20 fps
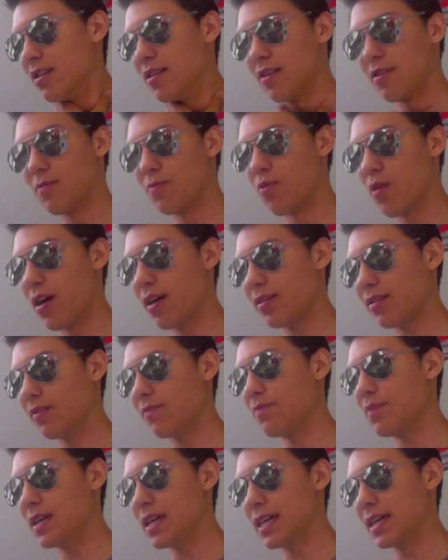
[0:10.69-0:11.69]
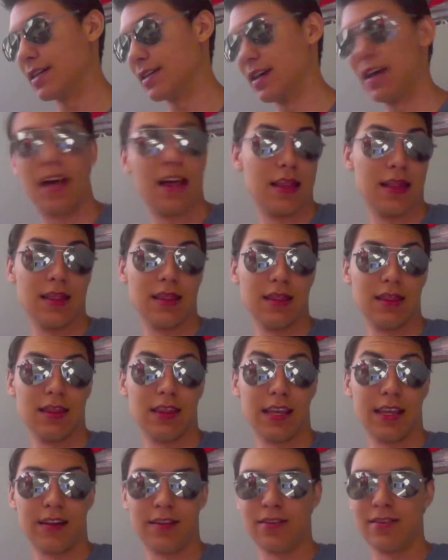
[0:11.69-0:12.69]
no breath of being
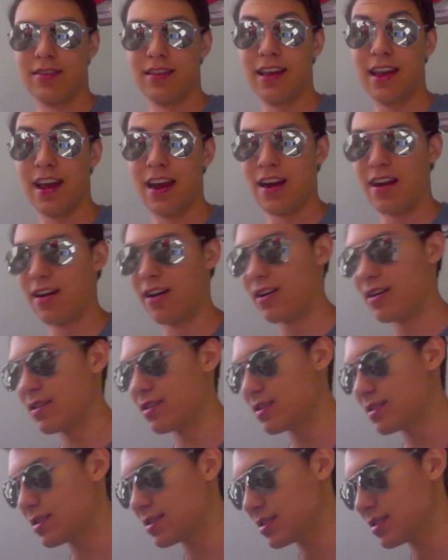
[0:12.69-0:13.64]
lingered there.